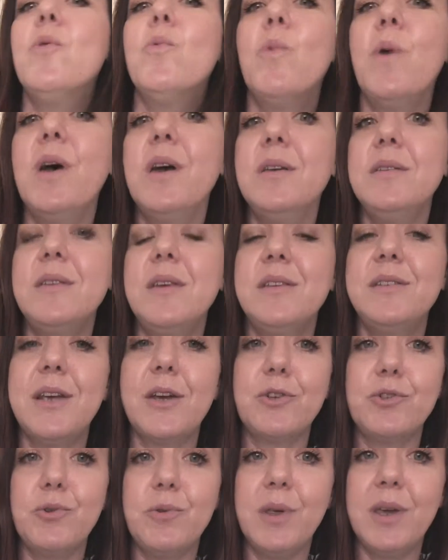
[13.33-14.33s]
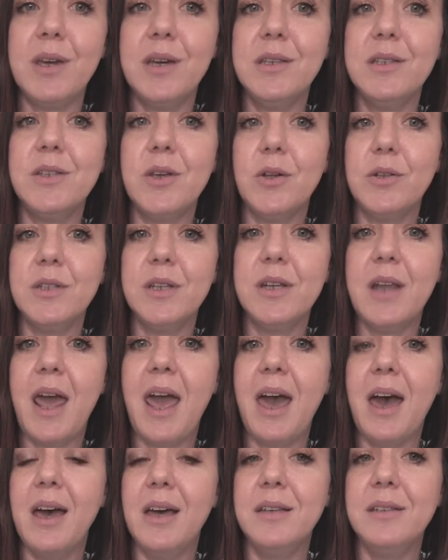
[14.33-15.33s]
was sexually assaulted
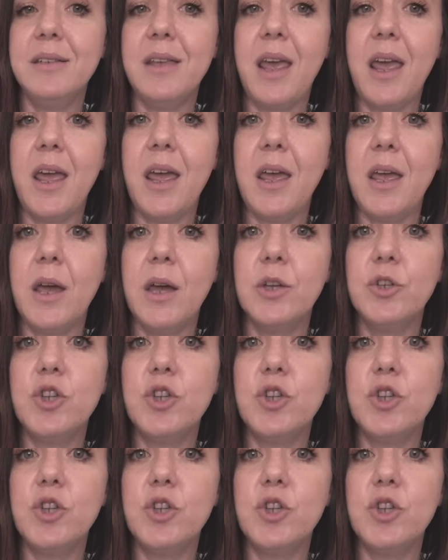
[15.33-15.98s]
as a